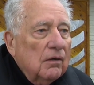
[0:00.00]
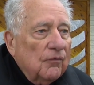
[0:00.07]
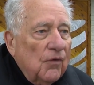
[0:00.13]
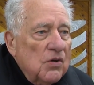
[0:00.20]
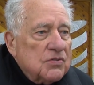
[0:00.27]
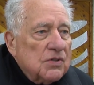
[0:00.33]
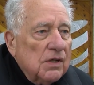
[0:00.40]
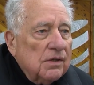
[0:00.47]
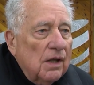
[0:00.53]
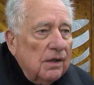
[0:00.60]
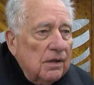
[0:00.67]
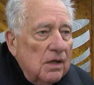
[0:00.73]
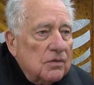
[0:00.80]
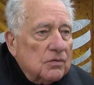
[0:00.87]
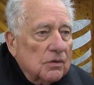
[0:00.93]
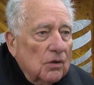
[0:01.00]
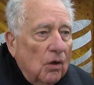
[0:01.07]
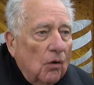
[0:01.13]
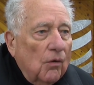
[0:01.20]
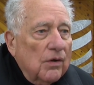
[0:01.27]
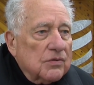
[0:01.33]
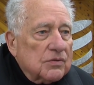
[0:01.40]
first thing they need to
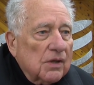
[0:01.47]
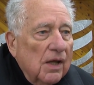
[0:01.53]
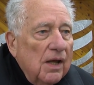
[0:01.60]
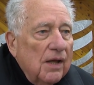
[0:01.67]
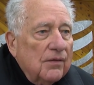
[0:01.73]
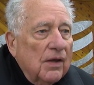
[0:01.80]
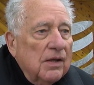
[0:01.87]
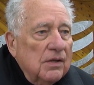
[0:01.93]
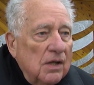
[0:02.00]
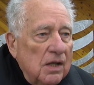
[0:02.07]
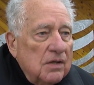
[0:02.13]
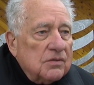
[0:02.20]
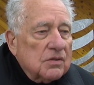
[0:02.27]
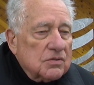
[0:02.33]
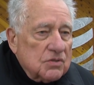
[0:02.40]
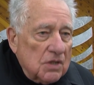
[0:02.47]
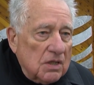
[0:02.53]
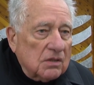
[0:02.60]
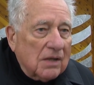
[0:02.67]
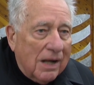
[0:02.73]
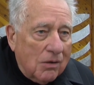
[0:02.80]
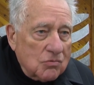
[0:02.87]
know is they need to
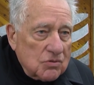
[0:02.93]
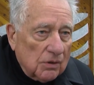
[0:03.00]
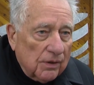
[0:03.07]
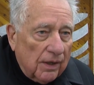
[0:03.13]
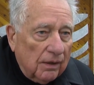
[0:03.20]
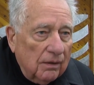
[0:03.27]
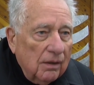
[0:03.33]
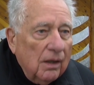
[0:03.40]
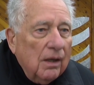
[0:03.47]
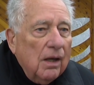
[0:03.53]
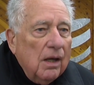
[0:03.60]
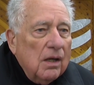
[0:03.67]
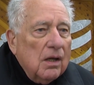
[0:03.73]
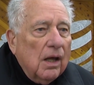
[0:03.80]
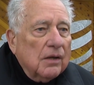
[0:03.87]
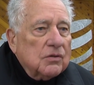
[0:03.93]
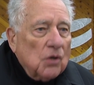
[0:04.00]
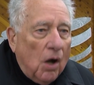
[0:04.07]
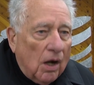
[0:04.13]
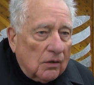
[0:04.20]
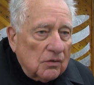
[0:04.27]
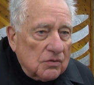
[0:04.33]
seek counseling and
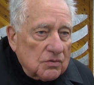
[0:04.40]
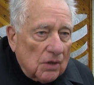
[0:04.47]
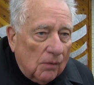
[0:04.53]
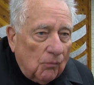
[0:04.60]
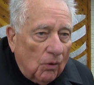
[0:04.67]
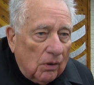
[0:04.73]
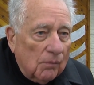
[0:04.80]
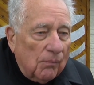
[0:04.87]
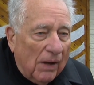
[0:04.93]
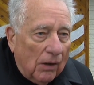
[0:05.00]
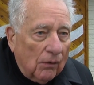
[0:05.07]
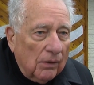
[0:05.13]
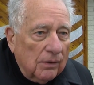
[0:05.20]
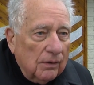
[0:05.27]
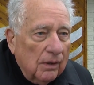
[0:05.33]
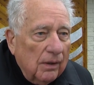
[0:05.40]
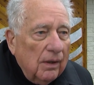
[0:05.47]
talk to someone about it.